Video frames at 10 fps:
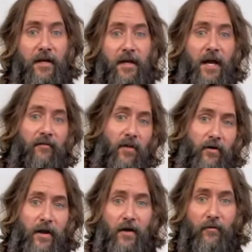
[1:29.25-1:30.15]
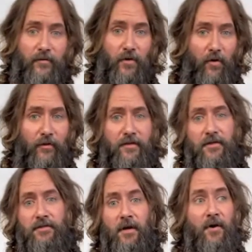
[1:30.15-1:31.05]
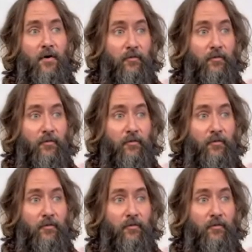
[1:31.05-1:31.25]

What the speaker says: any kind of longer hair. It was only just